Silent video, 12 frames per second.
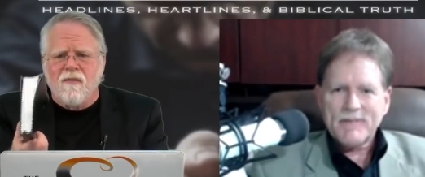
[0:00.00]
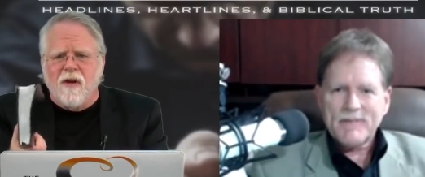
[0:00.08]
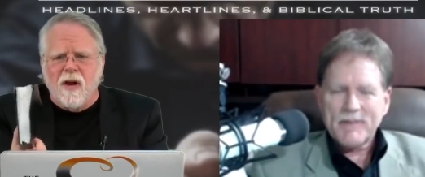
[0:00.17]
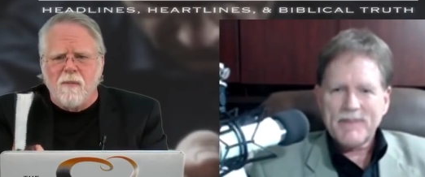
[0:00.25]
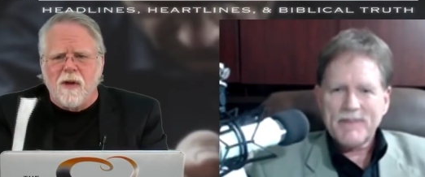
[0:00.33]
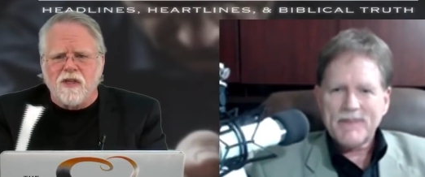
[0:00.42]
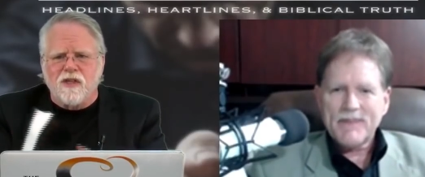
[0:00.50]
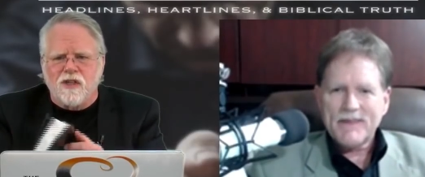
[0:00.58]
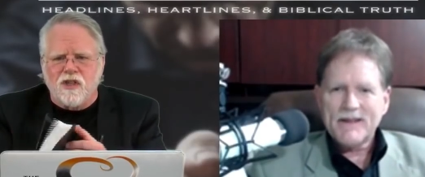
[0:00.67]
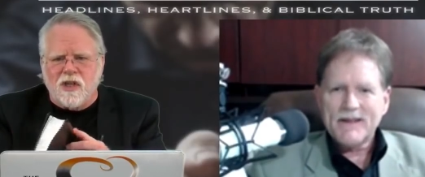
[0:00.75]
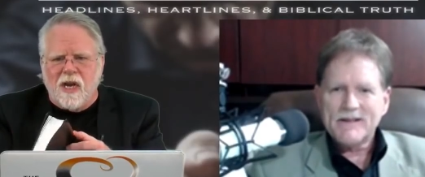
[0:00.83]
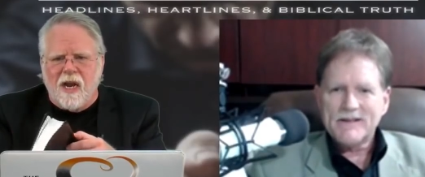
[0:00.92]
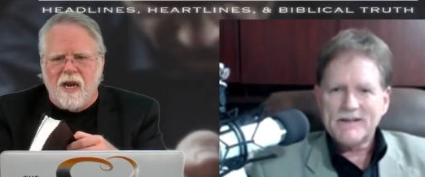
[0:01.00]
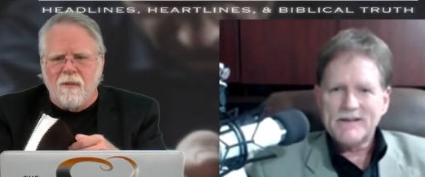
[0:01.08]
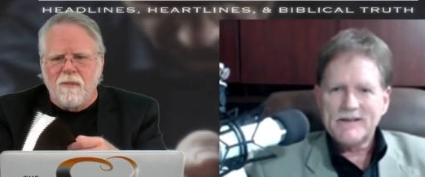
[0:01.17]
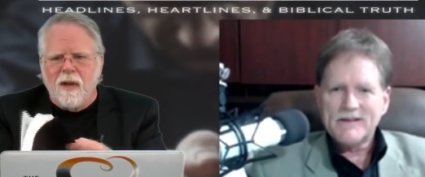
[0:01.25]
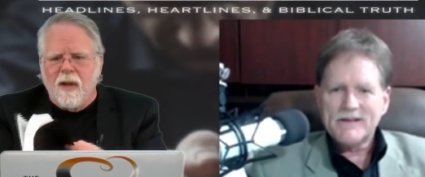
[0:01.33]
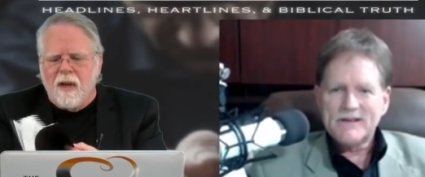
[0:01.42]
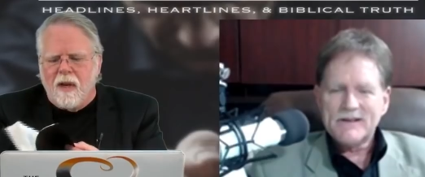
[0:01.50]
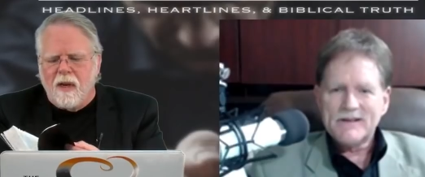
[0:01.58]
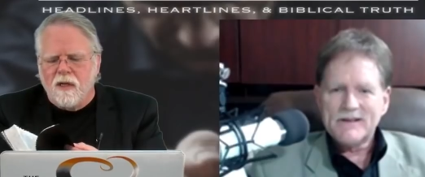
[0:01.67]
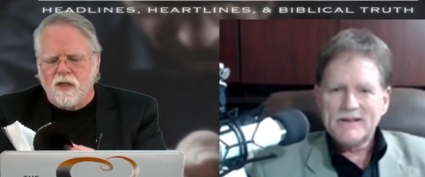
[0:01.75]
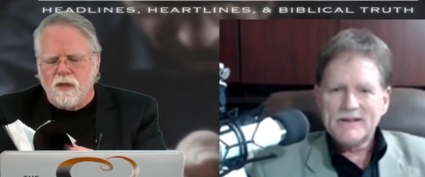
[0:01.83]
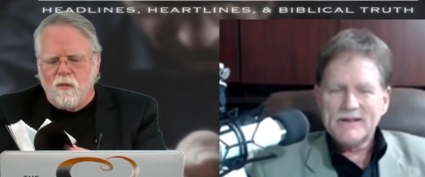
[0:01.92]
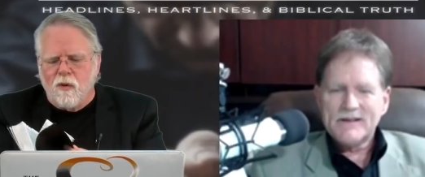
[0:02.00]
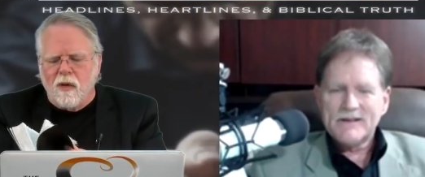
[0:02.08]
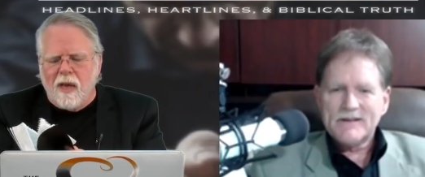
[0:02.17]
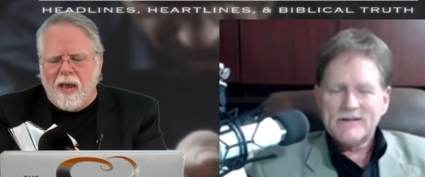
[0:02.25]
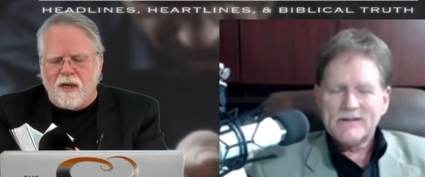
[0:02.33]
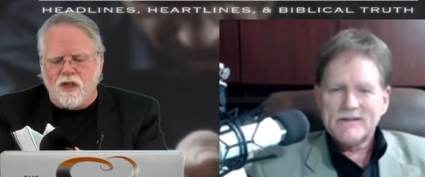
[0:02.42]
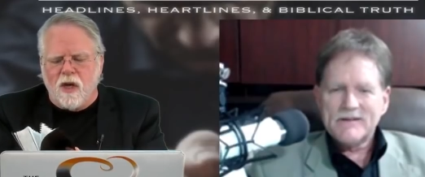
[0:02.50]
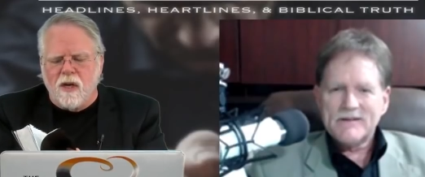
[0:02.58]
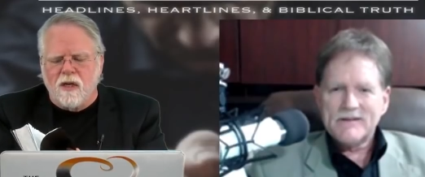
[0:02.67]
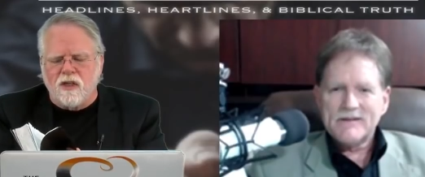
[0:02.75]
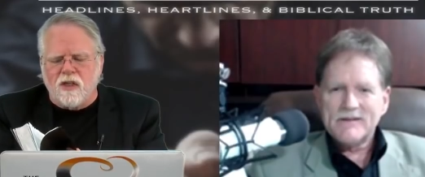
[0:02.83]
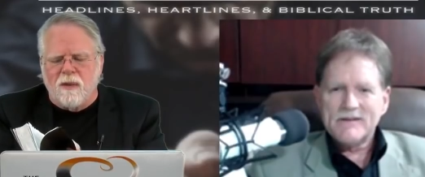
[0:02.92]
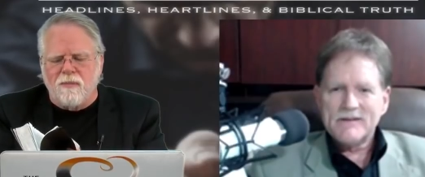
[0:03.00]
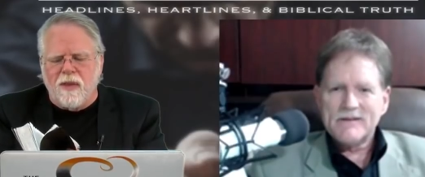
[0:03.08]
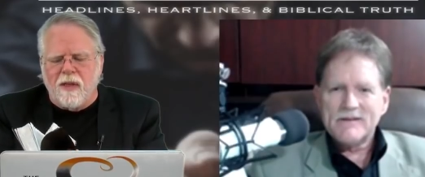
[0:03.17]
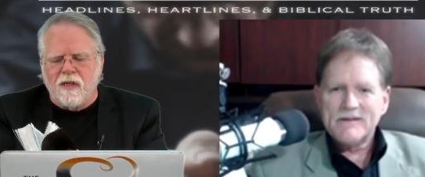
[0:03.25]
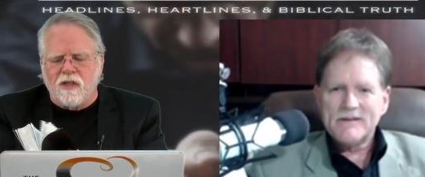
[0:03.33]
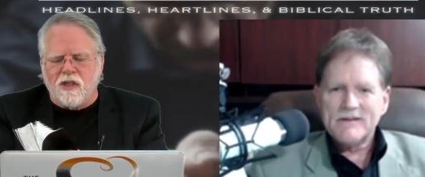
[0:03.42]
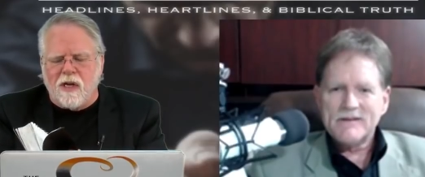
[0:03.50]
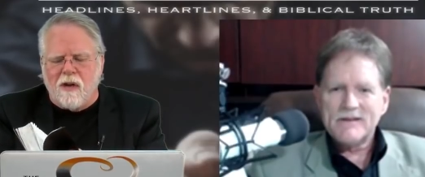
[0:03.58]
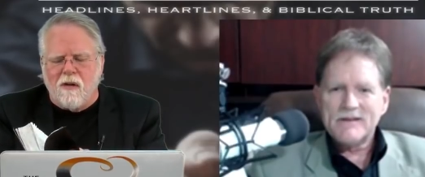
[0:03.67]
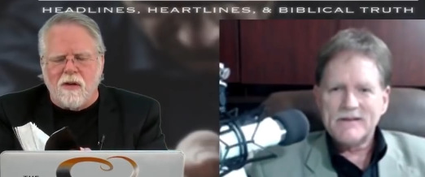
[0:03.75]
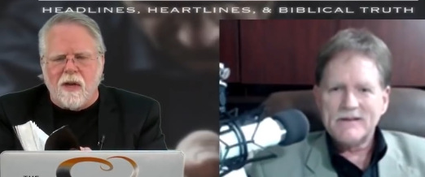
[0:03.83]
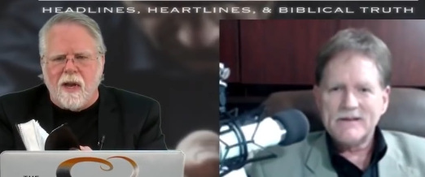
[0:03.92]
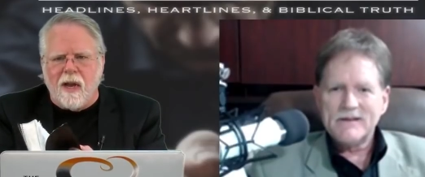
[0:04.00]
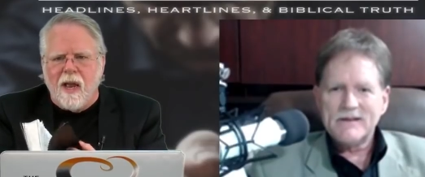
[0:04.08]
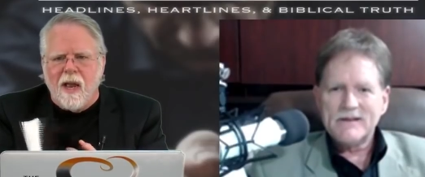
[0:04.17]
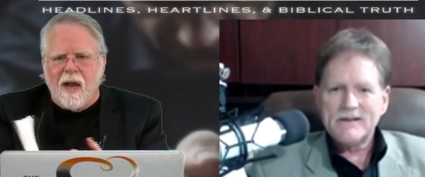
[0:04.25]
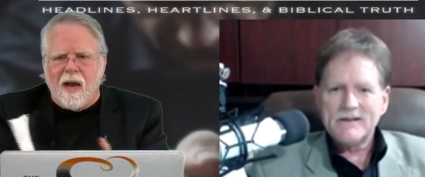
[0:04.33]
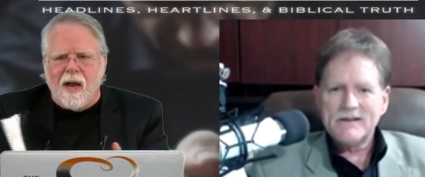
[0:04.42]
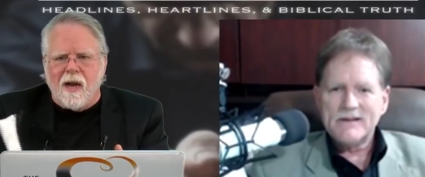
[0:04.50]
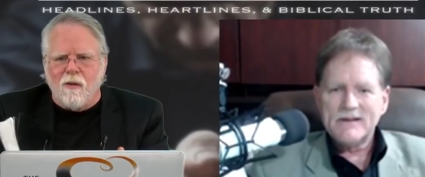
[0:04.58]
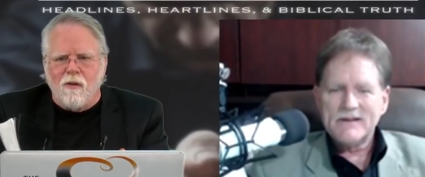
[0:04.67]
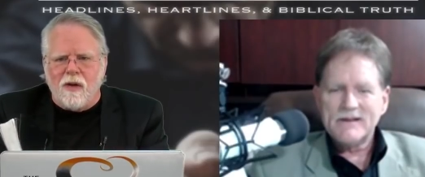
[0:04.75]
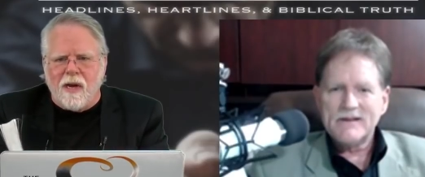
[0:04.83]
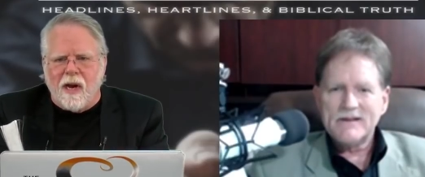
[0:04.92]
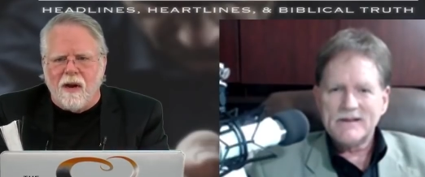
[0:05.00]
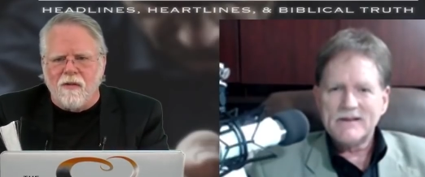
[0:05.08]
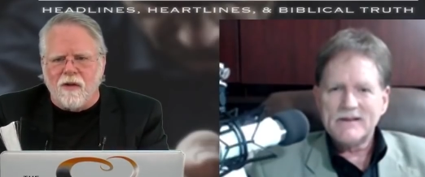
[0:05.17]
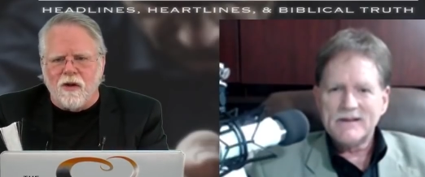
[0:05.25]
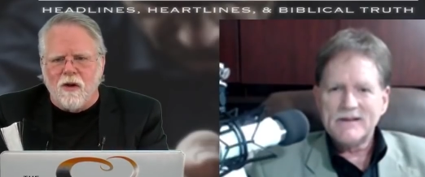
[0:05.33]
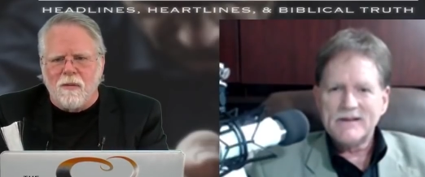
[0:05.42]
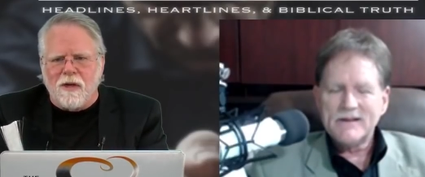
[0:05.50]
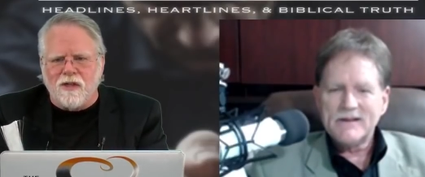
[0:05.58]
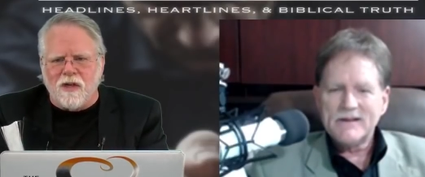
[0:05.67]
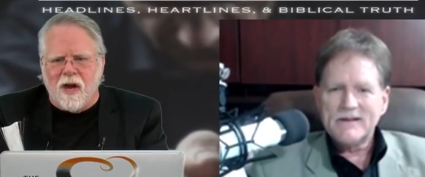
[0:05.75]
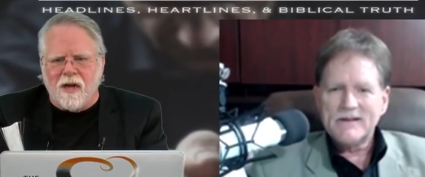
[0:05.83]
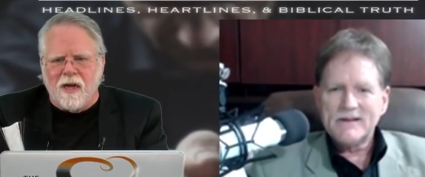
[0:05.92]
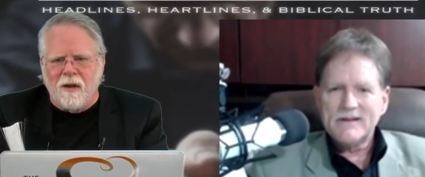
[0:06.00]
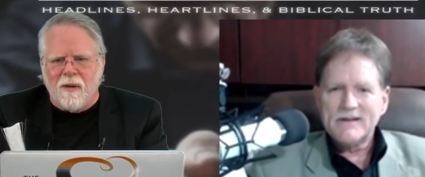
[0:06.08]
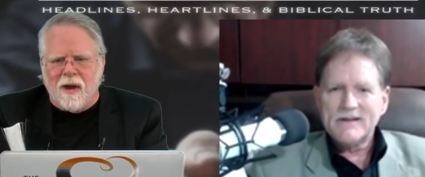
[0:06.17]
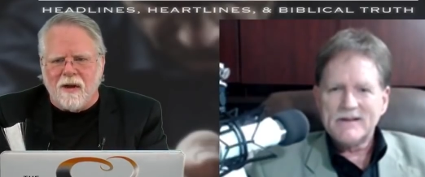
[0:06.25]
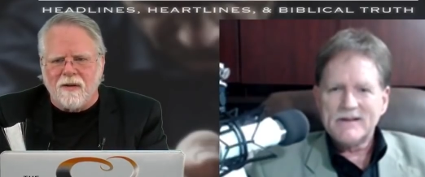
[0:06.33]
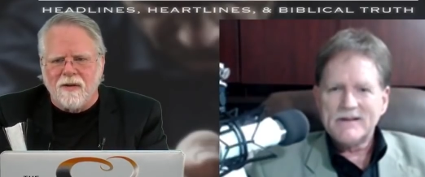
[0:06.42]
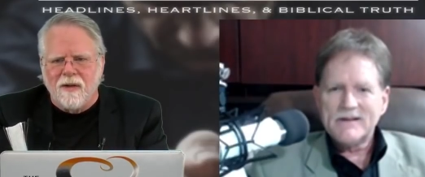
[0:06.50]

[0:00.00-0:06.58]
Speaker 1: are very much the same. Is that we'll latch onto something and say, okay, I don't care that nobody's talking about